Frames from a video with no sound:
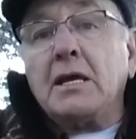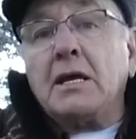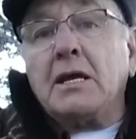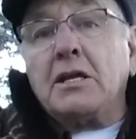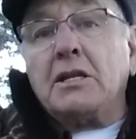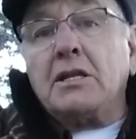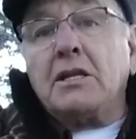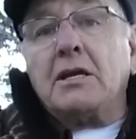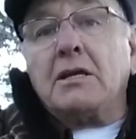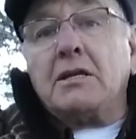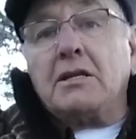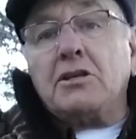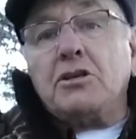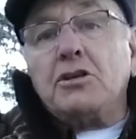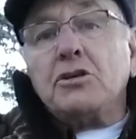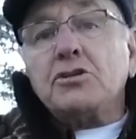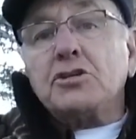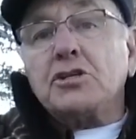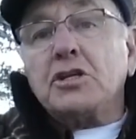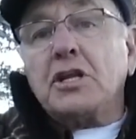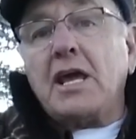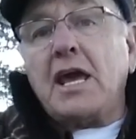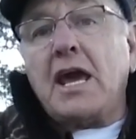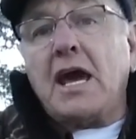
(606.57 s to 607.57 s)
Now, you
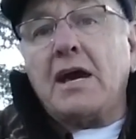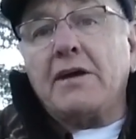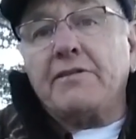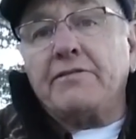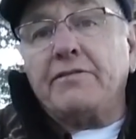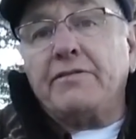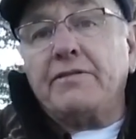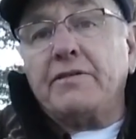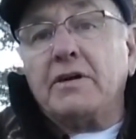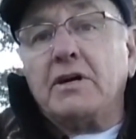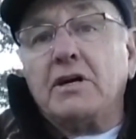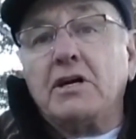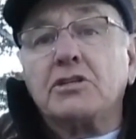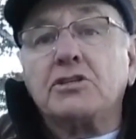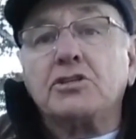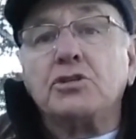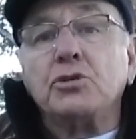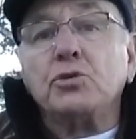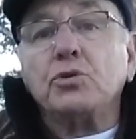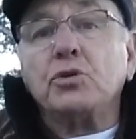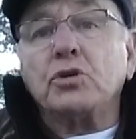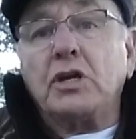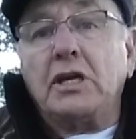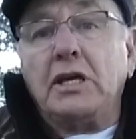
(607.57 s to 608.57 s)
should have a
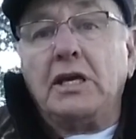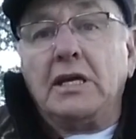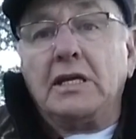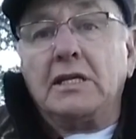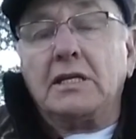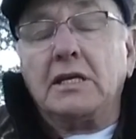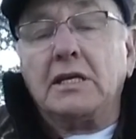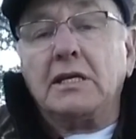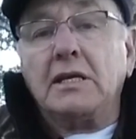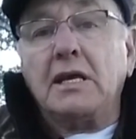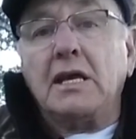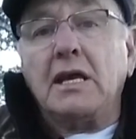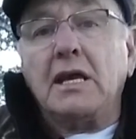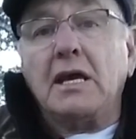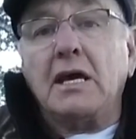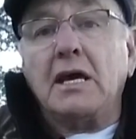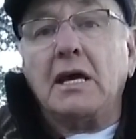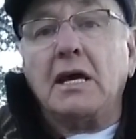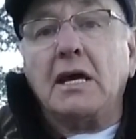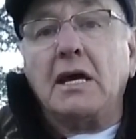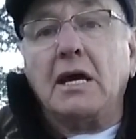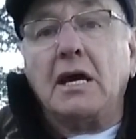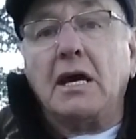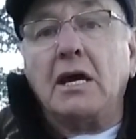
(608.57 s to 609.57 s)
toolkit
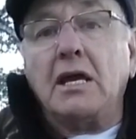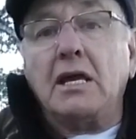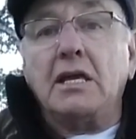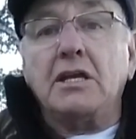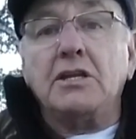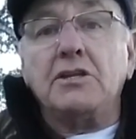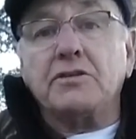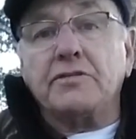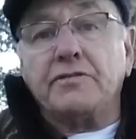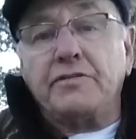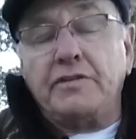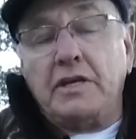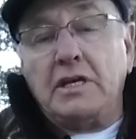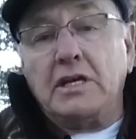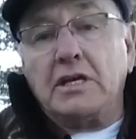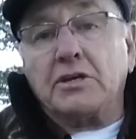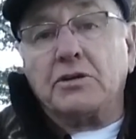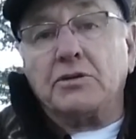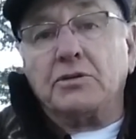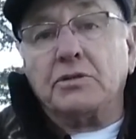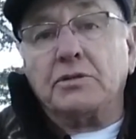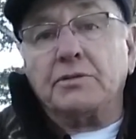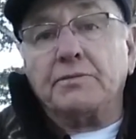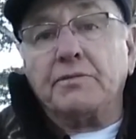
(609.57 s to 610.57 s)
in your
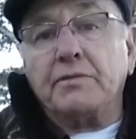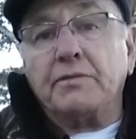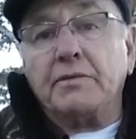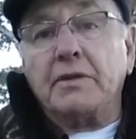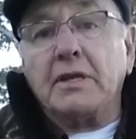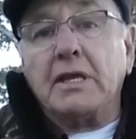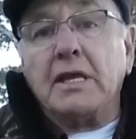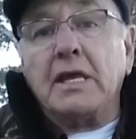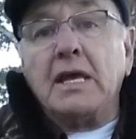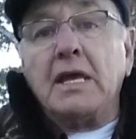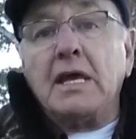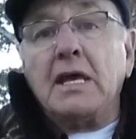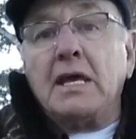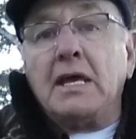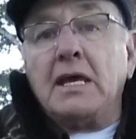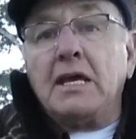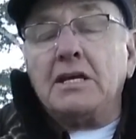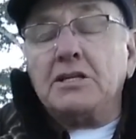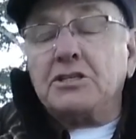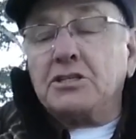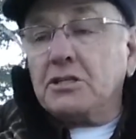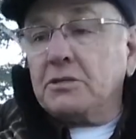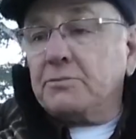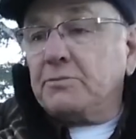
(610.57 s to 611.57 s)
vehicle.
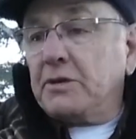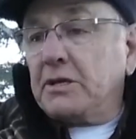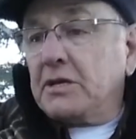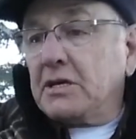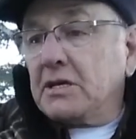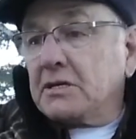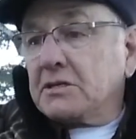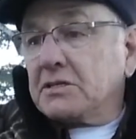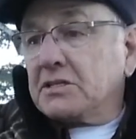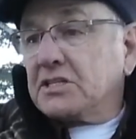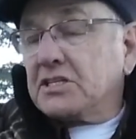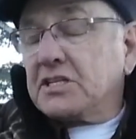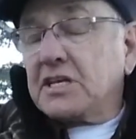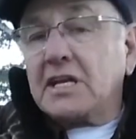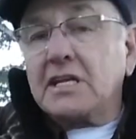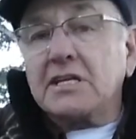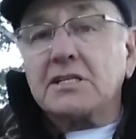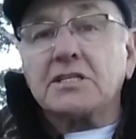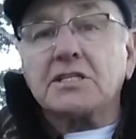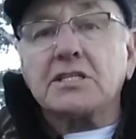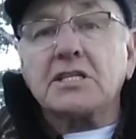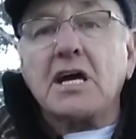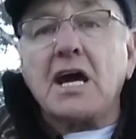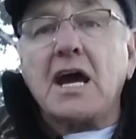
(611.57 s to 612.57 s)
It should be a set
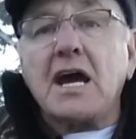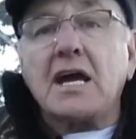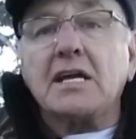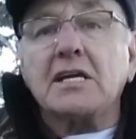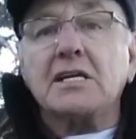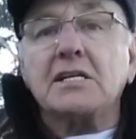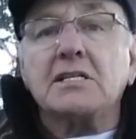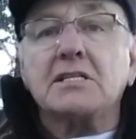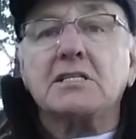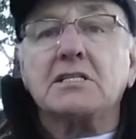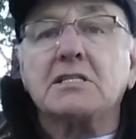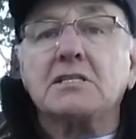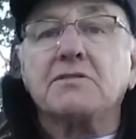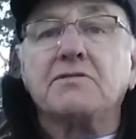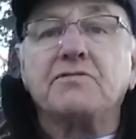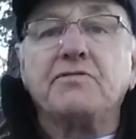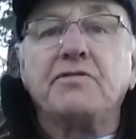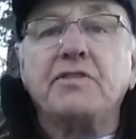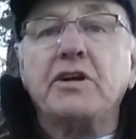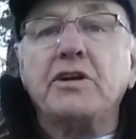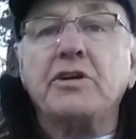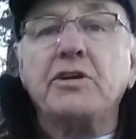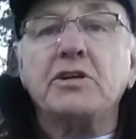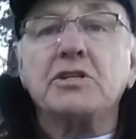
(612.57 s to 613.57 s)
of sockets,
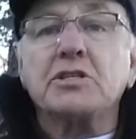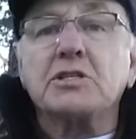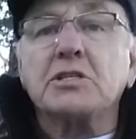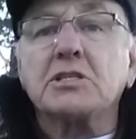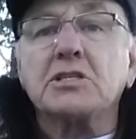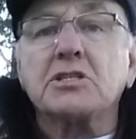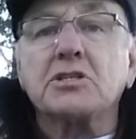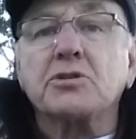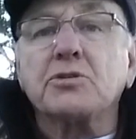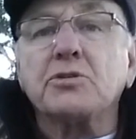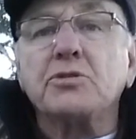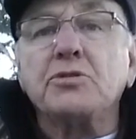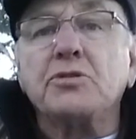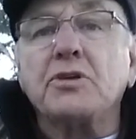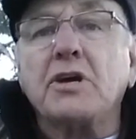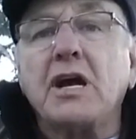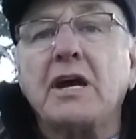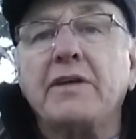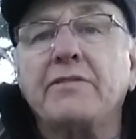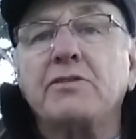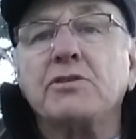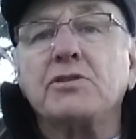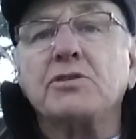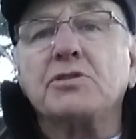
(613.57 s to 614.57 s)
various
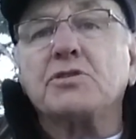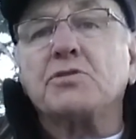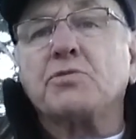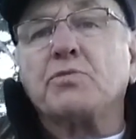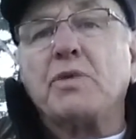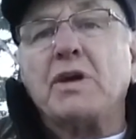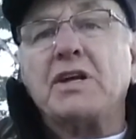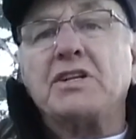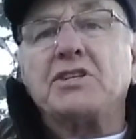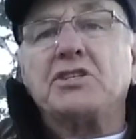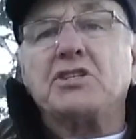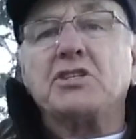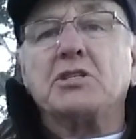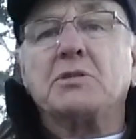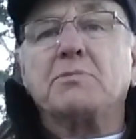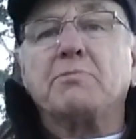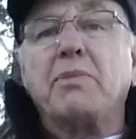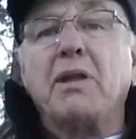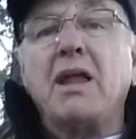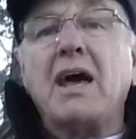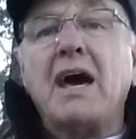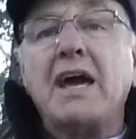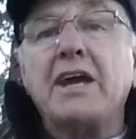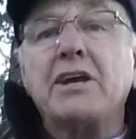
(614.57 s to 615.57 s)
screwdrivers, wrenches,
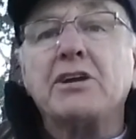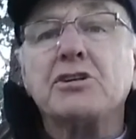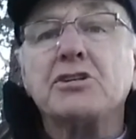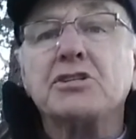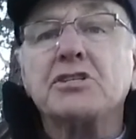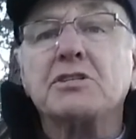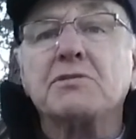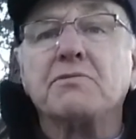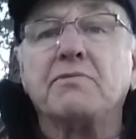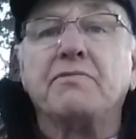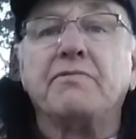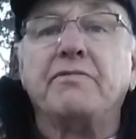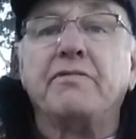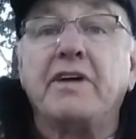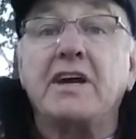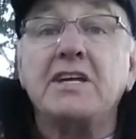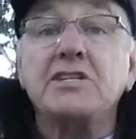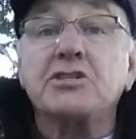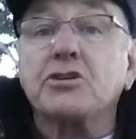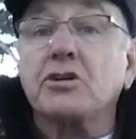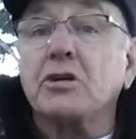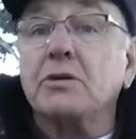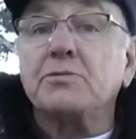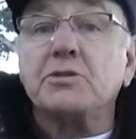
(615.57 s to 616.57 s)
pliers,
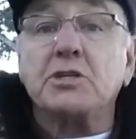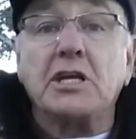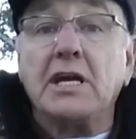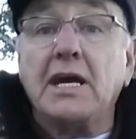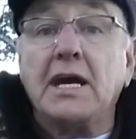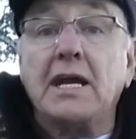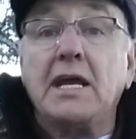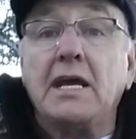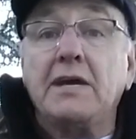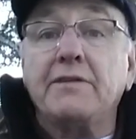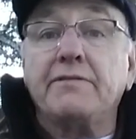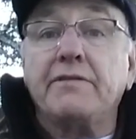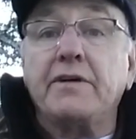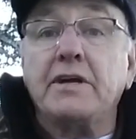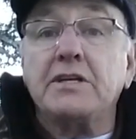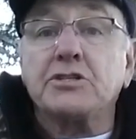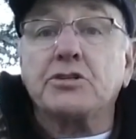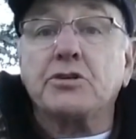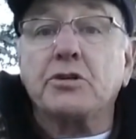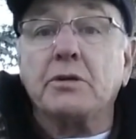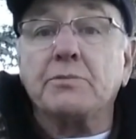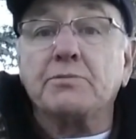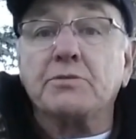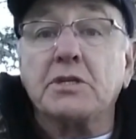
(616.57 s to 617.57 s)
vice grips. You got to have
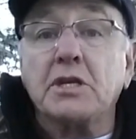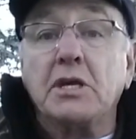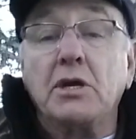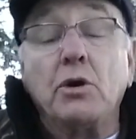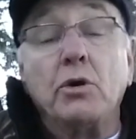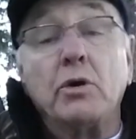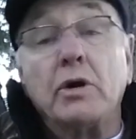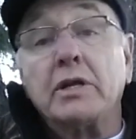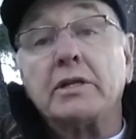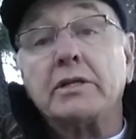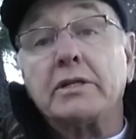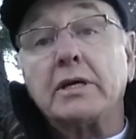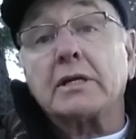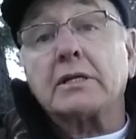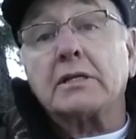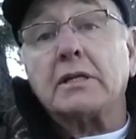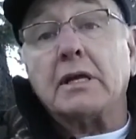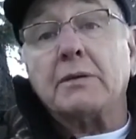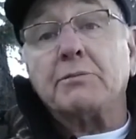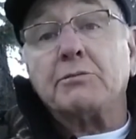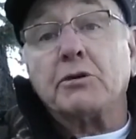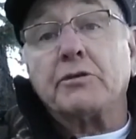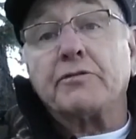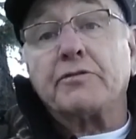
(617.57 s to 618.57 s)
vice grips. Oh, and duct
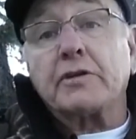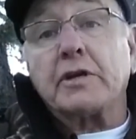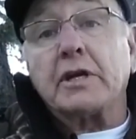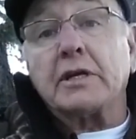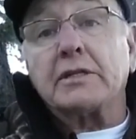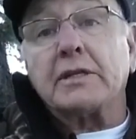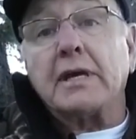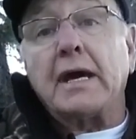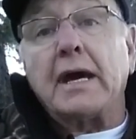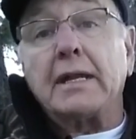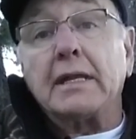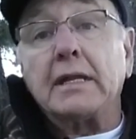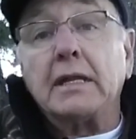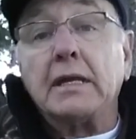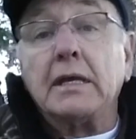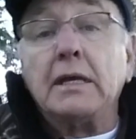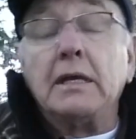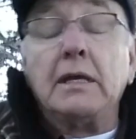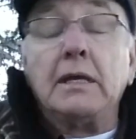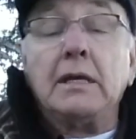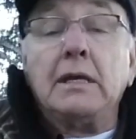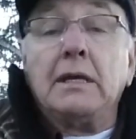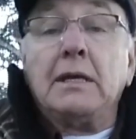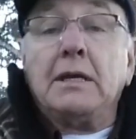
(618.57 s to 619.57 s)
tape. Don't forget that.
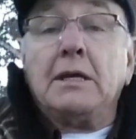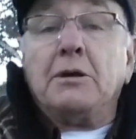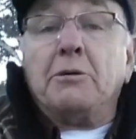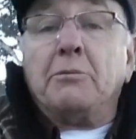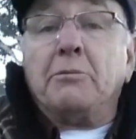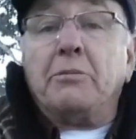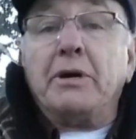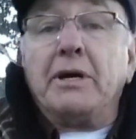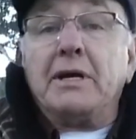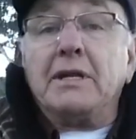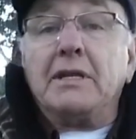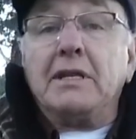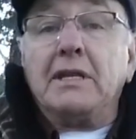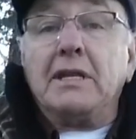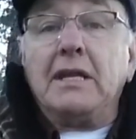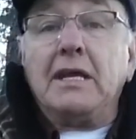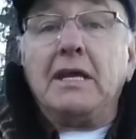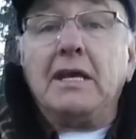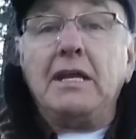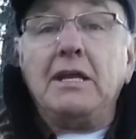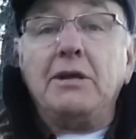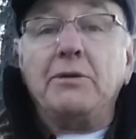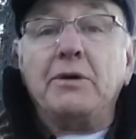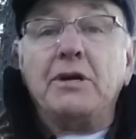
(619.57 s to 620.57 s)
But
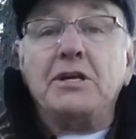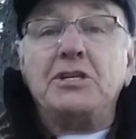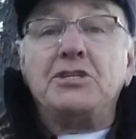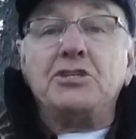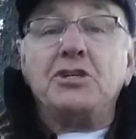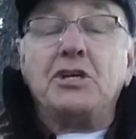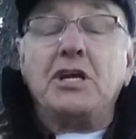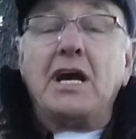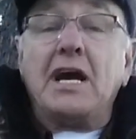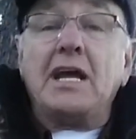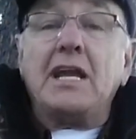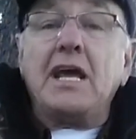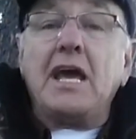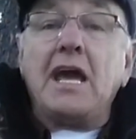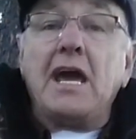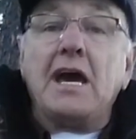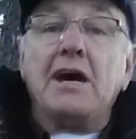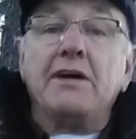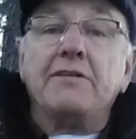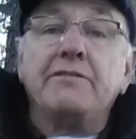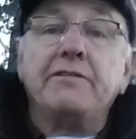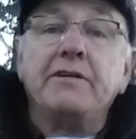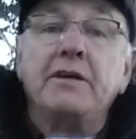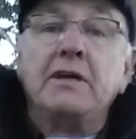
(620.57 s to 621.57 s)
anyways, you got to
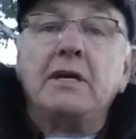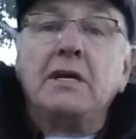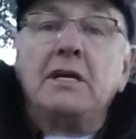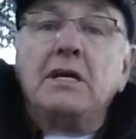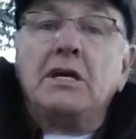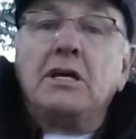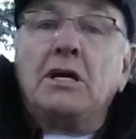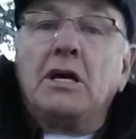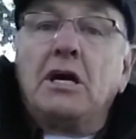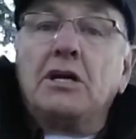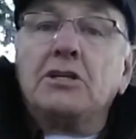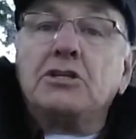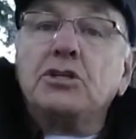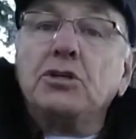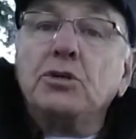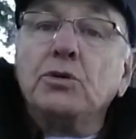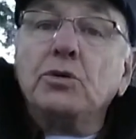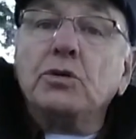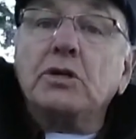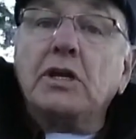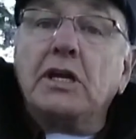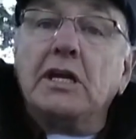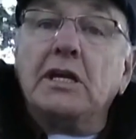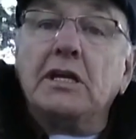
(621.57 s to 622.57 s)
have a
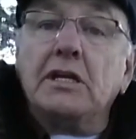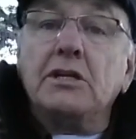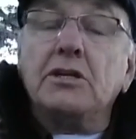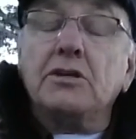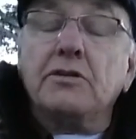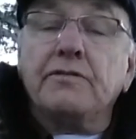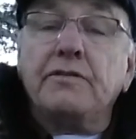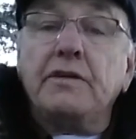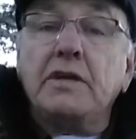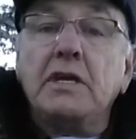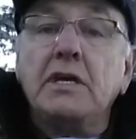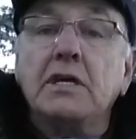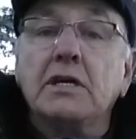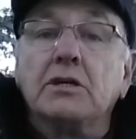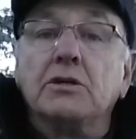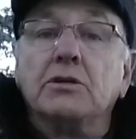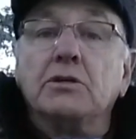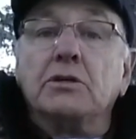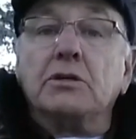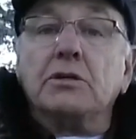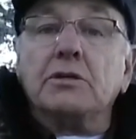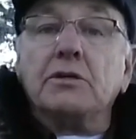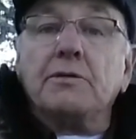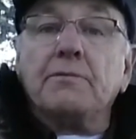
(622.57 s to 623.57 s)
toolkit in your
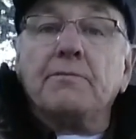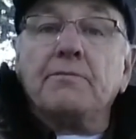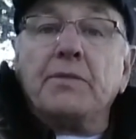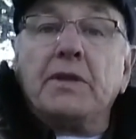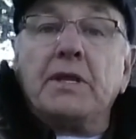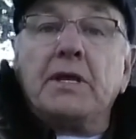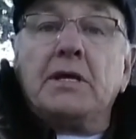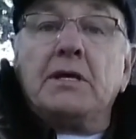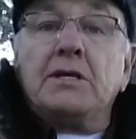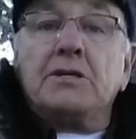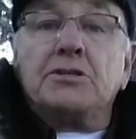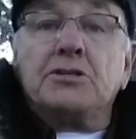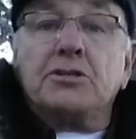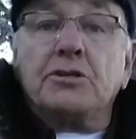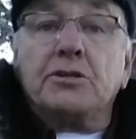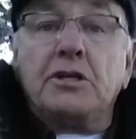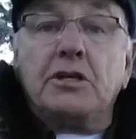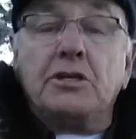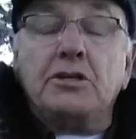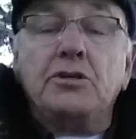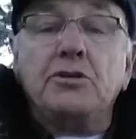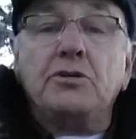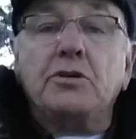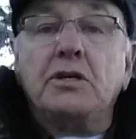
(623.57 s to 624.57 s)
vehicle so
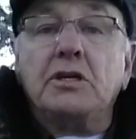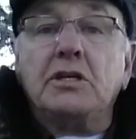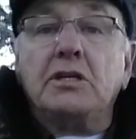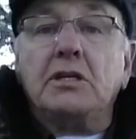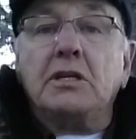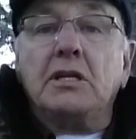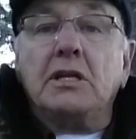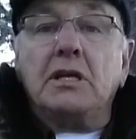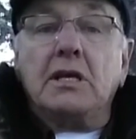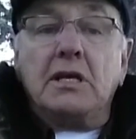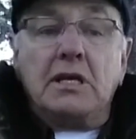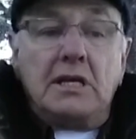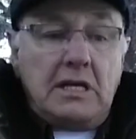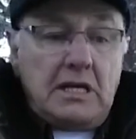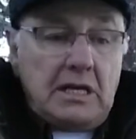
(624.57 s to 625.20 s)
that you can